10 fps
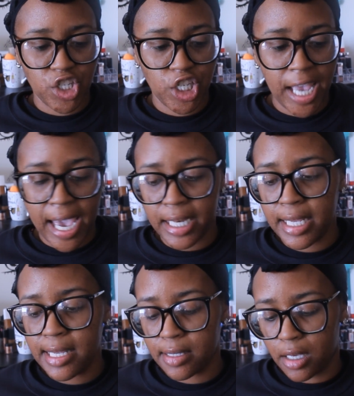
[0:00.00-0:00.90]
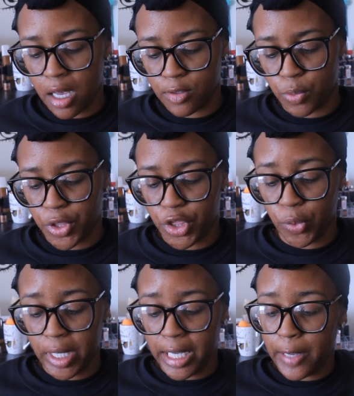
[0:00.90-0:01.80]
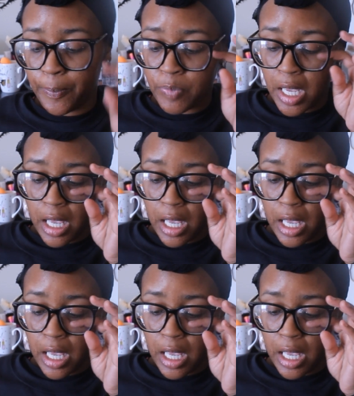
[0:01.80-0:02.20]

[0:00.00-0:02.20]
chatties it comes with three